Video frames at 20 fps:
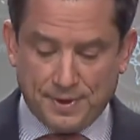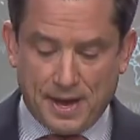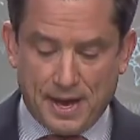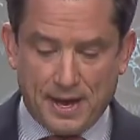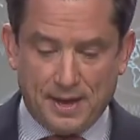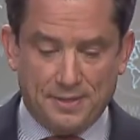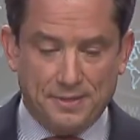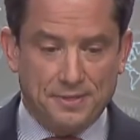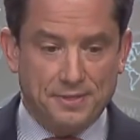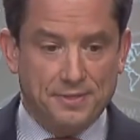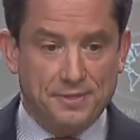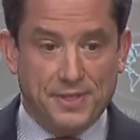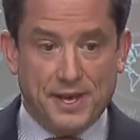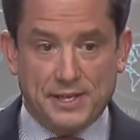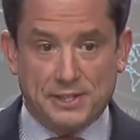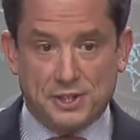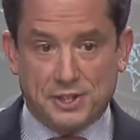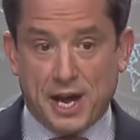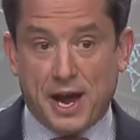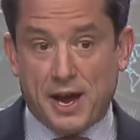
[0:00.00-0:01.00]
and
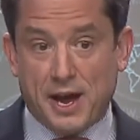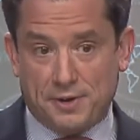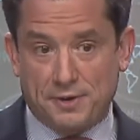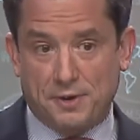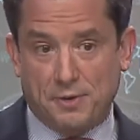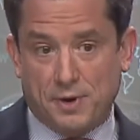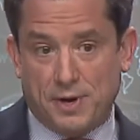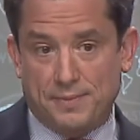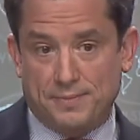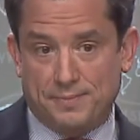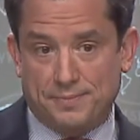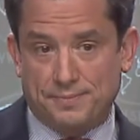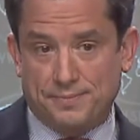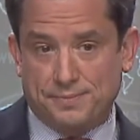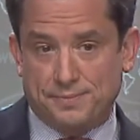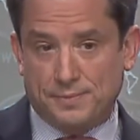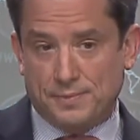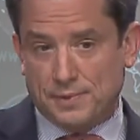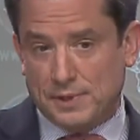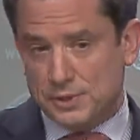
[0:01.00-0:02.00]
that it's accurate.
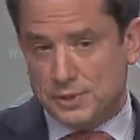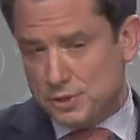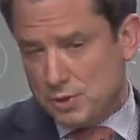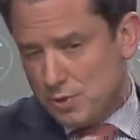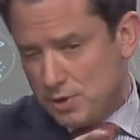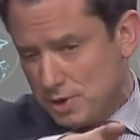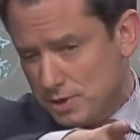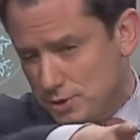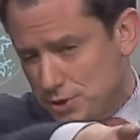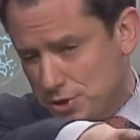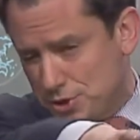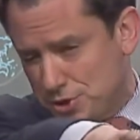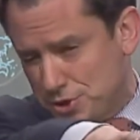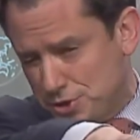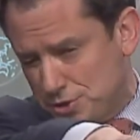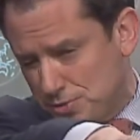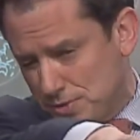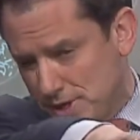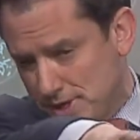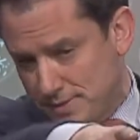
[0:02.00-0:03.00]
Let's go to
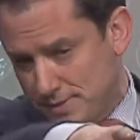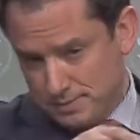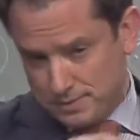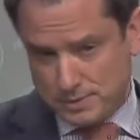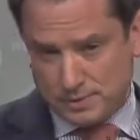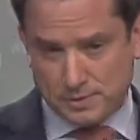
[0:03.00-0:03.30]
Shreve.